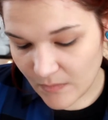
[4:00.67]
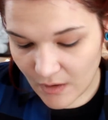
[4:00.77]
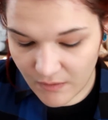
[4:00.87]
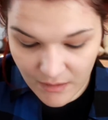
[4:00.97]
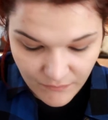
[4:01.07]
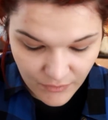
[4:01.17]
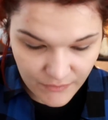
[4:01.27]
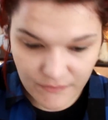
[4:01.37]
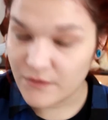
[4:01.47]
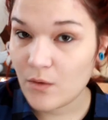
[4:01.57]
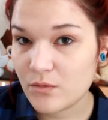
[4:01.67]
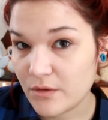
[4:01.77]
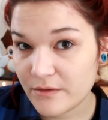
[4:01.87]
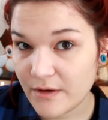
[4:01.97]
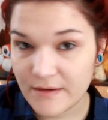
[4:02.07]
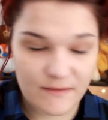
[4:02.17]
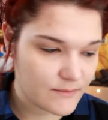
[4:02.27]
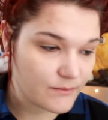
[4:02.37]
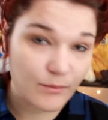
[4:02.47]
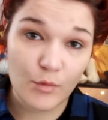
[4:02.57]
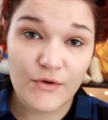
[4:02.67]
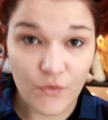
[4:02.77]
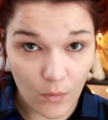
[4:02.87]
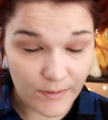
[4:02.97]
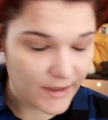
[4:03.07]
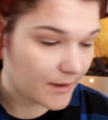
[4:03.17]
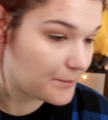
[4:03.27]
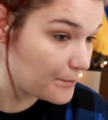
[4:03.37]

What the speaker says: a lot of looks don't look nice. But we do what we can.